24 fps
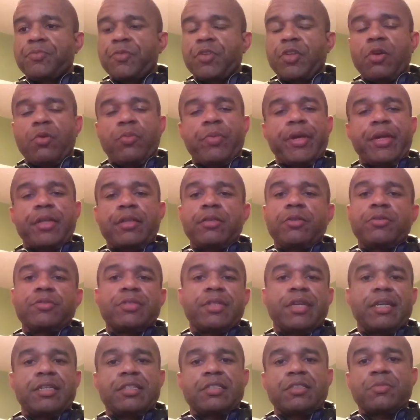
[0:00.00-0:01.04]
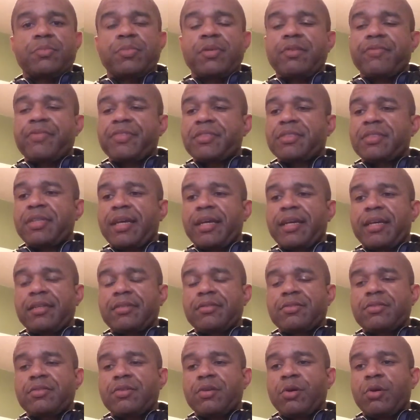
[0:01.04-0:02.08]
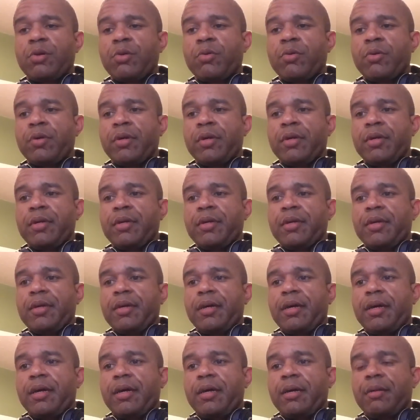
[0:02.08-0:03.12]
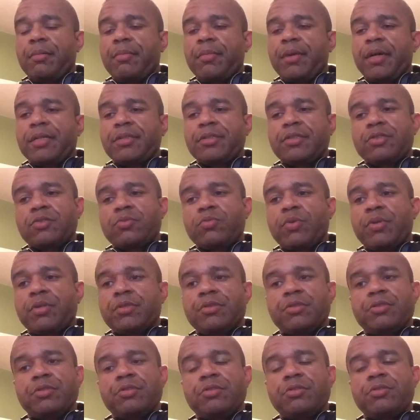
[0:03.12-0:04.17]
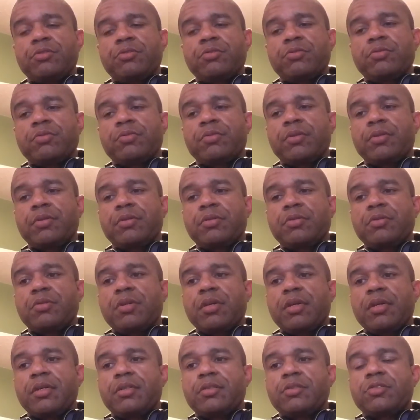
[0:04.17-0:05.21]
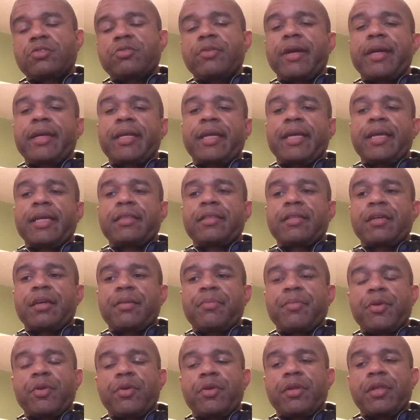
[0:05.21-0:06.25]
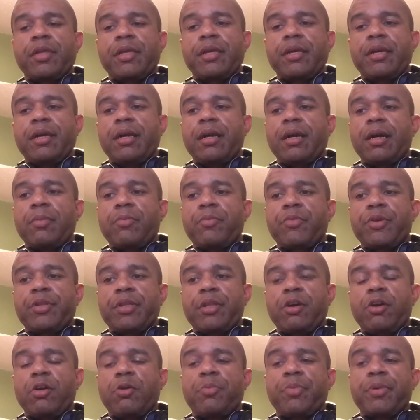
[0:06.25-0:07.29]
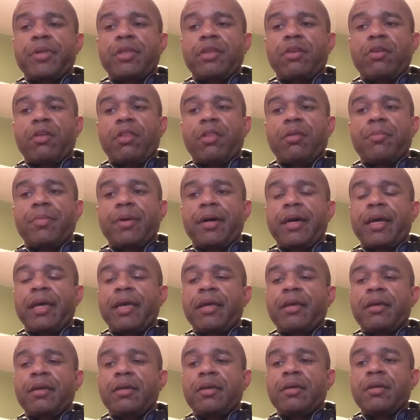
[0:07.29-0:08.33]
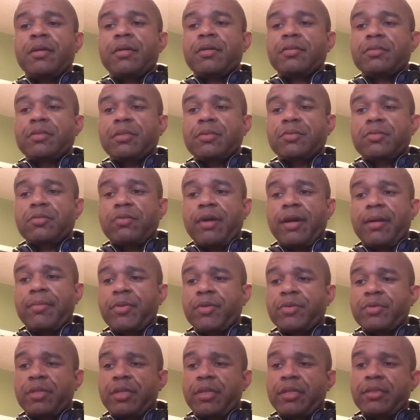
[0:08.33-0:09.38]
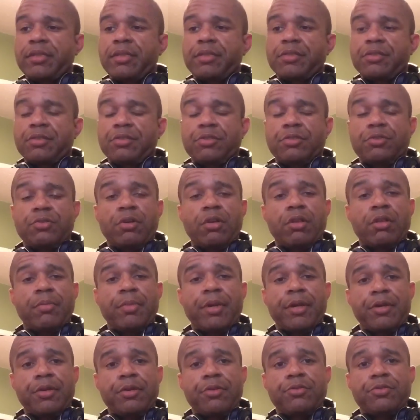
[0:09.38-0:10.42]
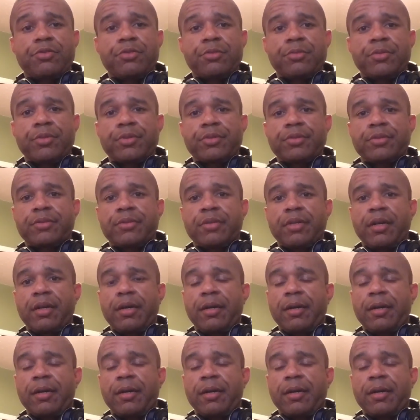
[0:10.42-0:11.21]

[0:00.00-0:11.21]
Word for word: you know, we can lose it at the split of a second. So I just want to try to get the community. I'm really hoping that all of my subscribers, in addition to all of my YouTubers,